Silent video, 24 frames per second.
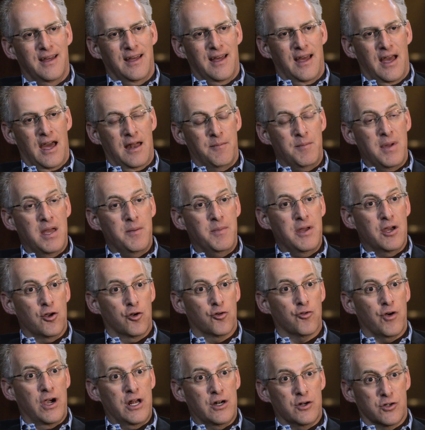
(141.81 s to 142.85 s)
and maybe a
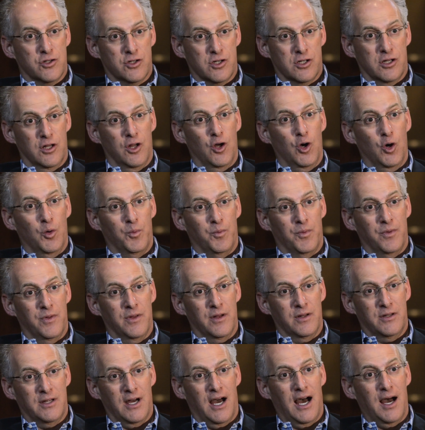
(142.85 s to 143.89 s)
greater slope the
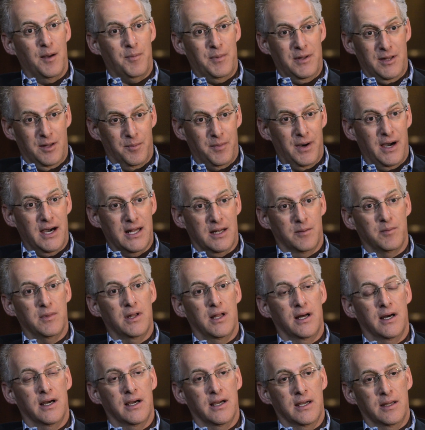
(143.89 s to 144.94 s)
top and the bottom
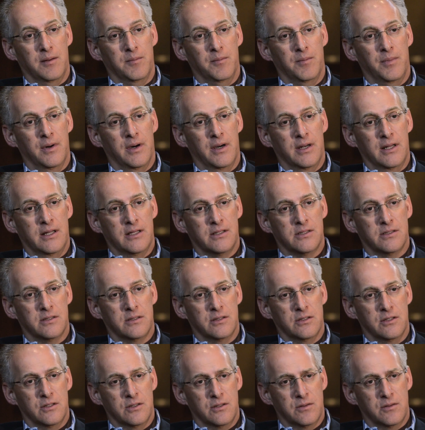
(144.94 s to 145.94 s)
line but it's